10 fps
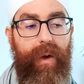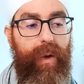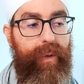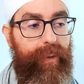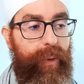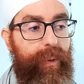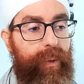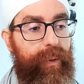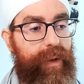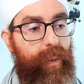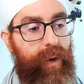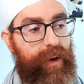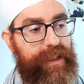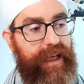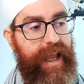through the
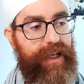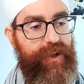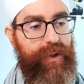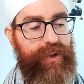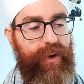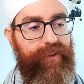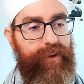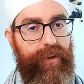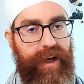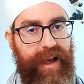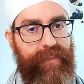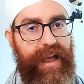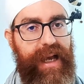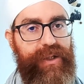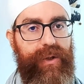words and actions of Guru
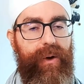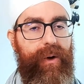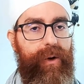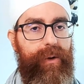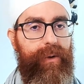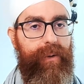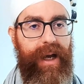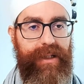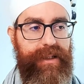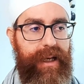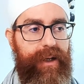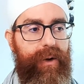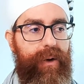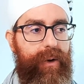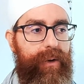Ramdas or Guru Arjan
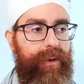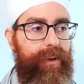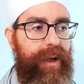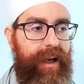or Guru